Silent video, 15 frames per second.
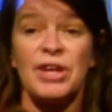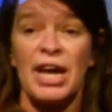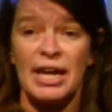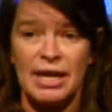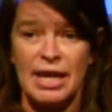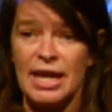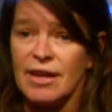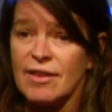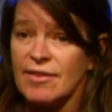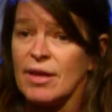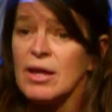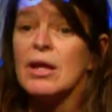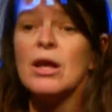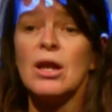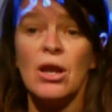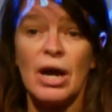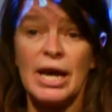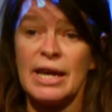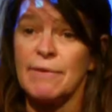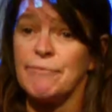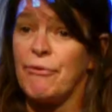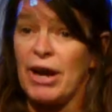techniques
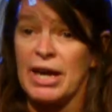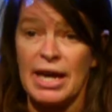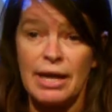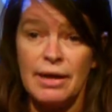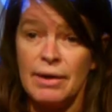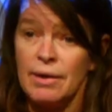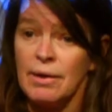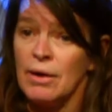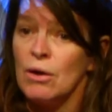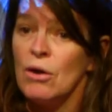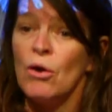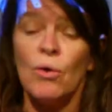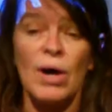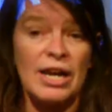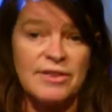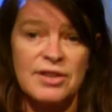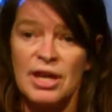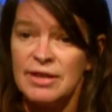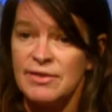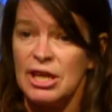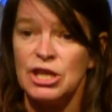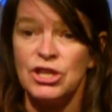like fracking or
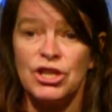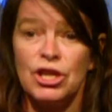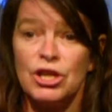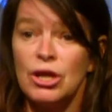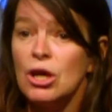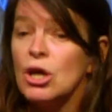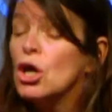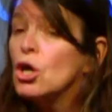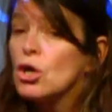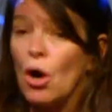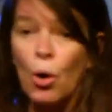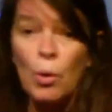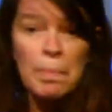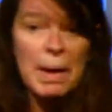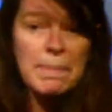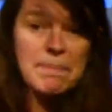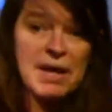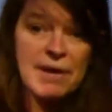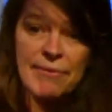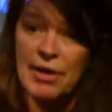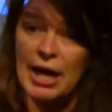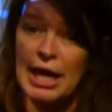acidisation, coal bed
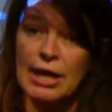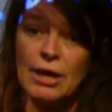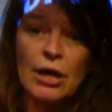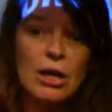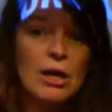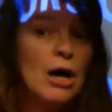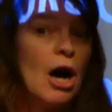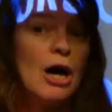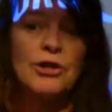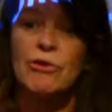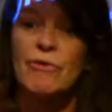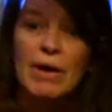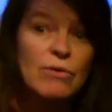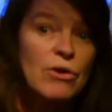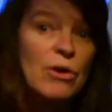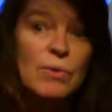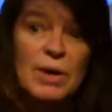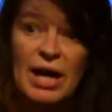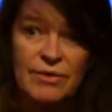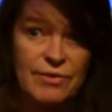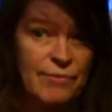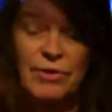methane, underground coal
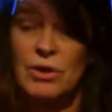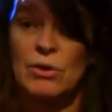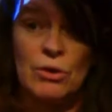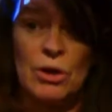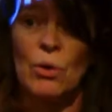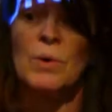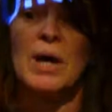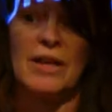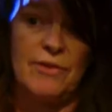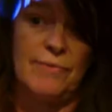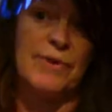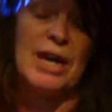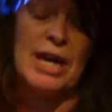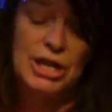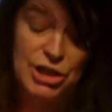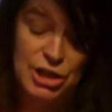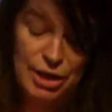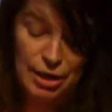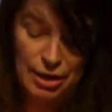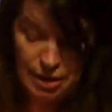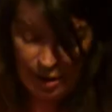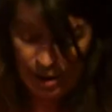gasification.